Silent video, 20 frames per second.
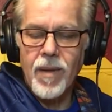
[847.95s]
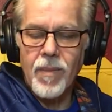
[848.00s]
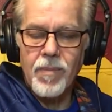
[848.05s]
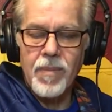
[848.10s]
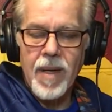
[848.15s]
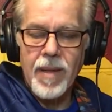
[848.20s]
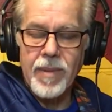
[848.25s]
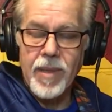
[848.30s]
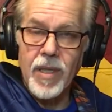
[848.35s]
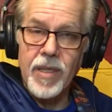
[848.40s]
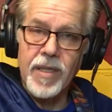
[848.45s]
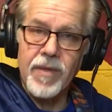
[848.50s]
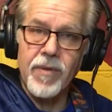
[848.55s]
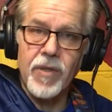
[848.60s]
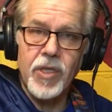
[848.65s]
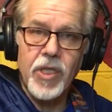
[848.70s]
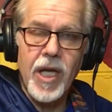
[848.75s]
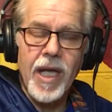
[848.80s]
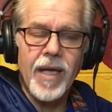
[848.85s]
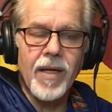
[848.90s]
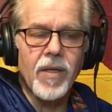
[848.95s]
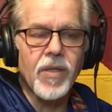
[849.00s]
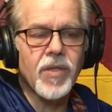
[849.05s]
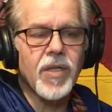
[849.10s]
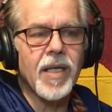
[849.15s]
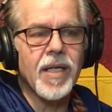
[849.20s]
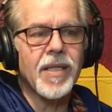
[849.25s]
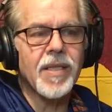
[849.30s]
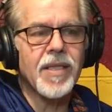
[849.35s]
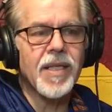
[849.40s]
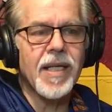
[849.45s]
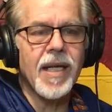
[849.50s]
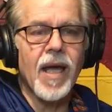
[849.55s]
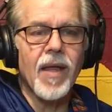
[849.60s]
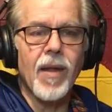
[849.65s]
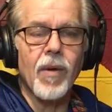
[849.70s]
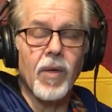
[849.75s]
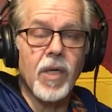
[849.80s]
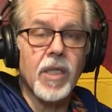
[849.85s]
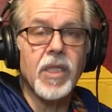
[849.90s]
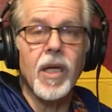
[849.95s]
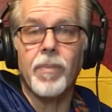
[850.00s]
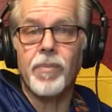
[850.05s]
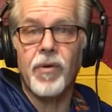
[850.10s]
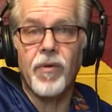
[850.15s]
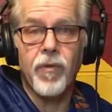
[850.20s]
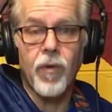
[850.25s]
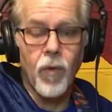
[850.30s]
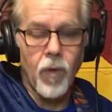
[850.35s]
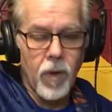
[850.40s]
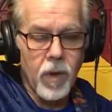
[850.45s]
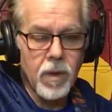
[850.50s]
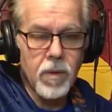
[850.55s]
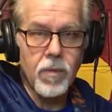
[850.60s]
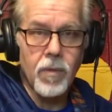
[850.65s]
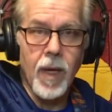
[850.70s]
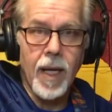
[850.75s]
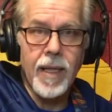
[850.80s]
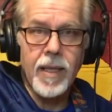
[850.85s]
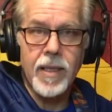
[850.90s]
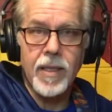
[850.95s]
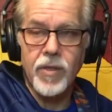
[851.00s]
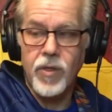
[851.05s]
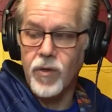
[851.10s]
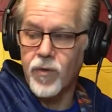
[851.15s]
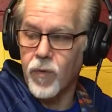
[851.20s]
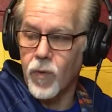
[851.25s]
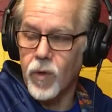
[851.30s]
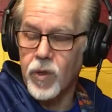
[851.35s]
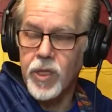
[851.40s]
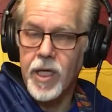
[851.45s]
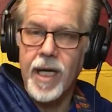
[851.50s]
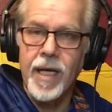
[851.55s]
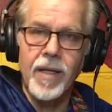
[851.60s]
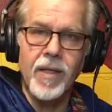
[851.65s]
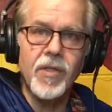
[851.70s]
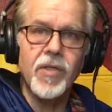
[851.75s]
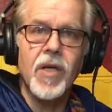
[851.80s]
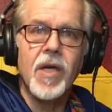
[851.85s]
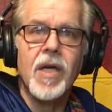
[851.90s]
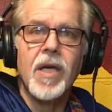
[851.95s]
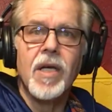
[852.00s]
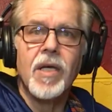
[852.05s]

maybe on different channels, and see how that, because up to four, right? Because there's four channels.